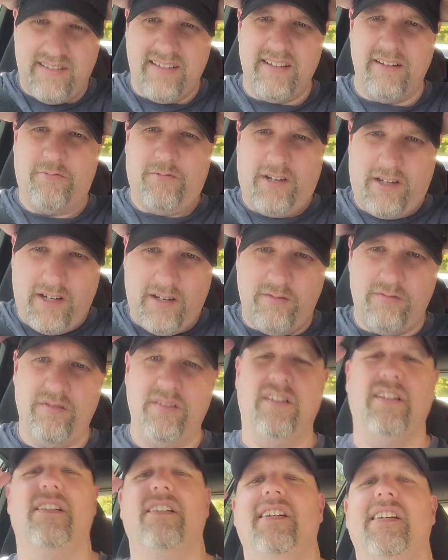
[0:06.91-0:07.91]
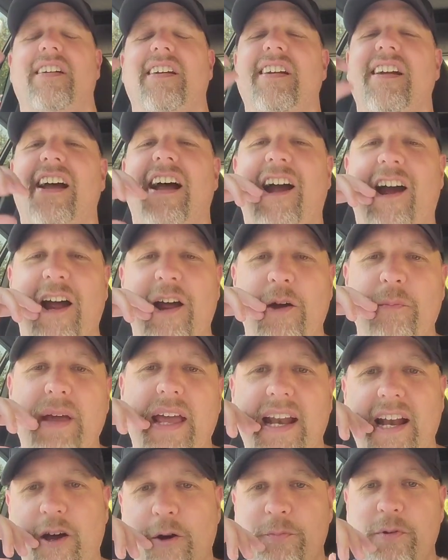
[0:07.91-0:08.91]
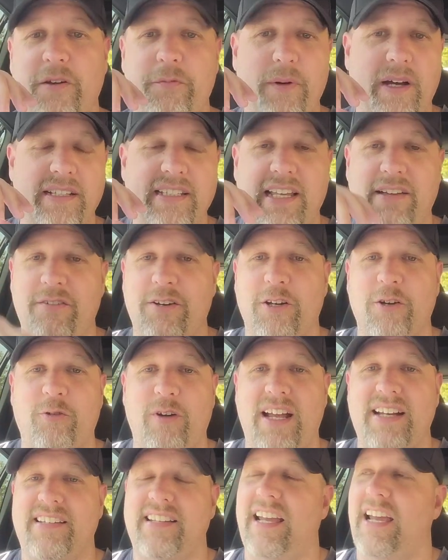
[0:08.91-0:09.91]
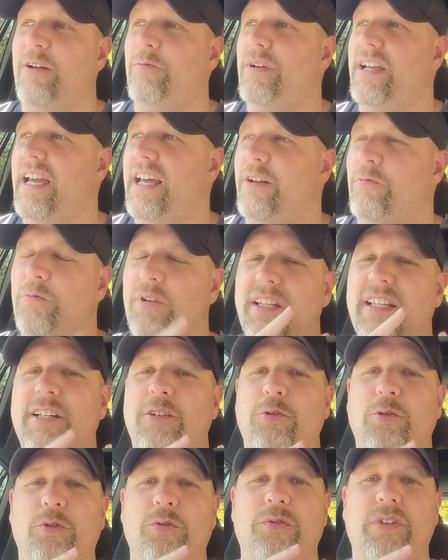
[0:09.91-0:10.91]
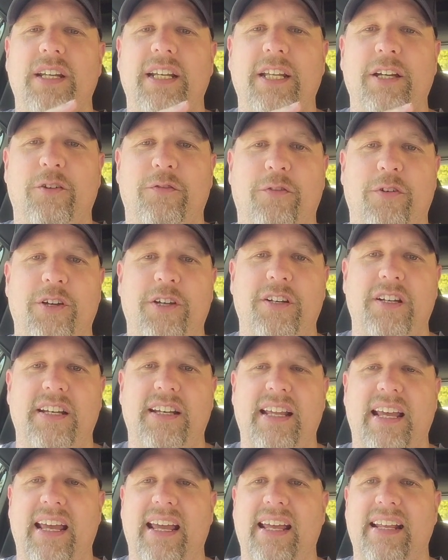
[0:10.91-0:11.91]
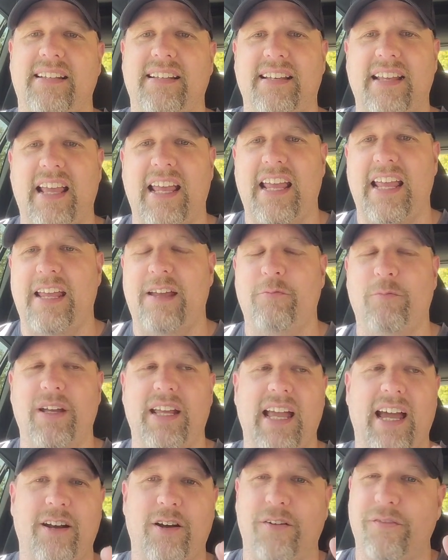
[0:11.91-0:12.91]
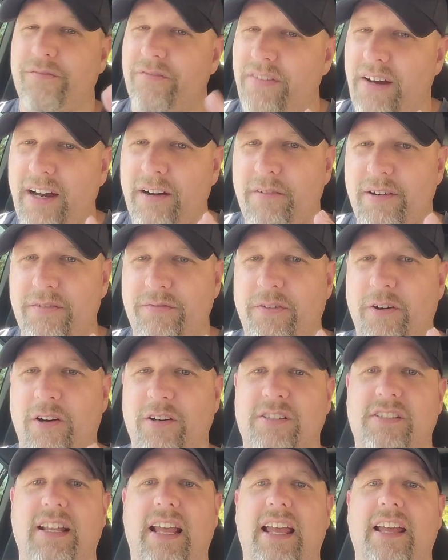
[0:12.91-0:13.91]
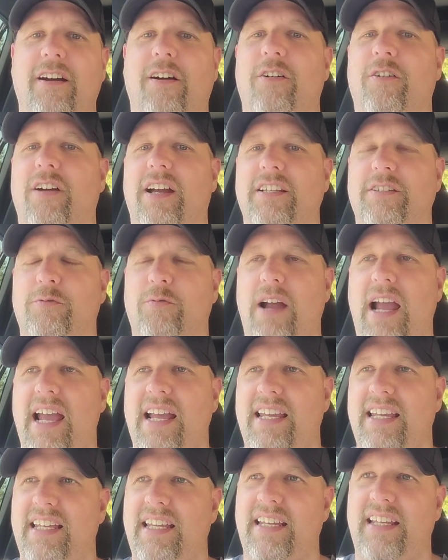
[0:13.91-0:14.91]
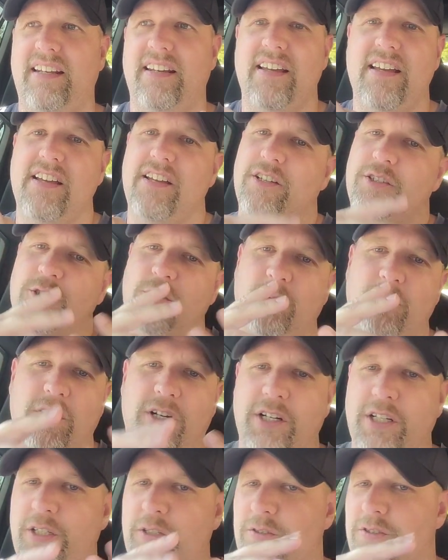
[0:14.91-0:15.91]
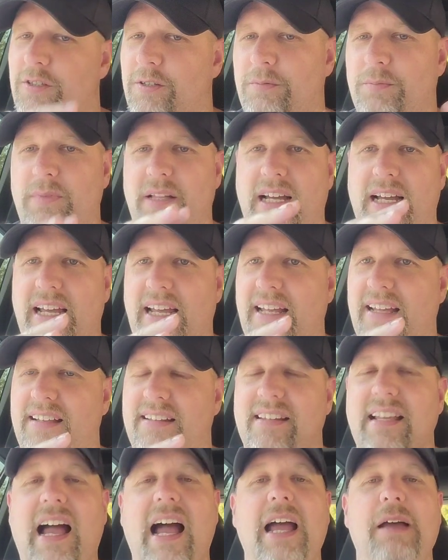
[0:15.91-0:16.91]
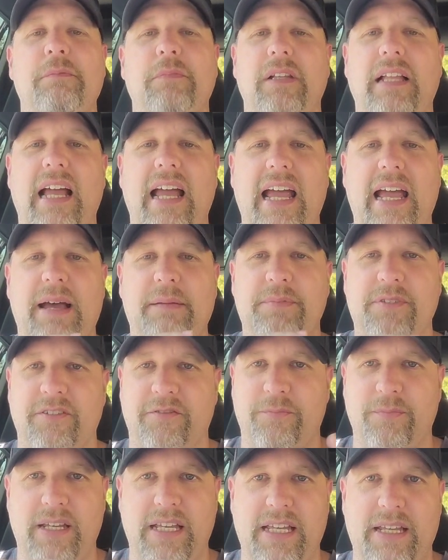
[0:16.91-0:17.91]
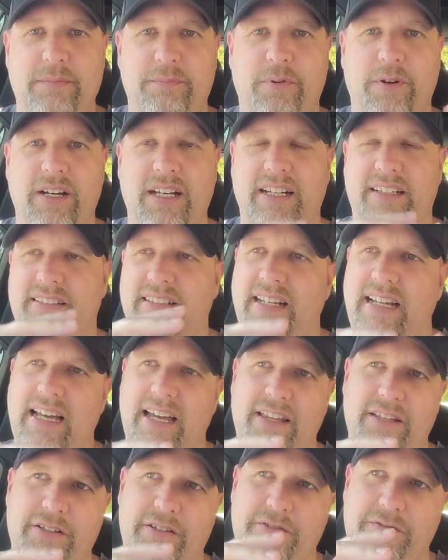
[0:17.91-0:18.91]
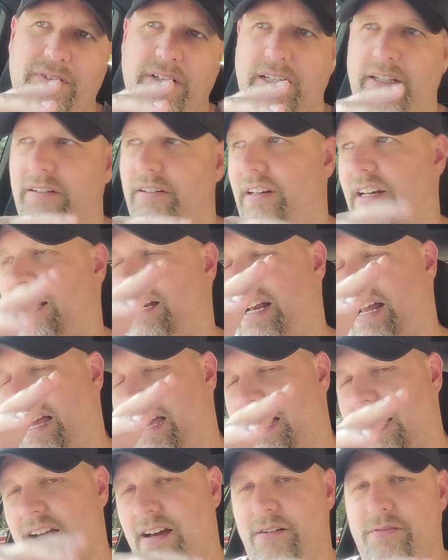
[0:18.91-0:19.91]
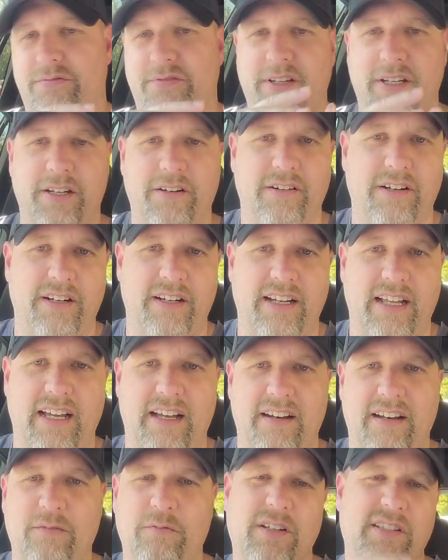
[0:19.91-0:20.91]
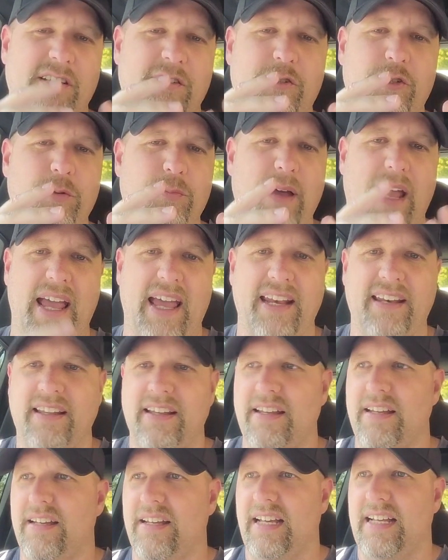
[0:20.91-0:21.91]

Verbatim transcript: There we go. All right, I mean, I hope everybody's having a great day. We got a really cool video for you today. Today, we got our very first ARS rack in. So we're gonna do some like time lapse of me putting it together, figuring it out, figuring out. It wasn't too bad.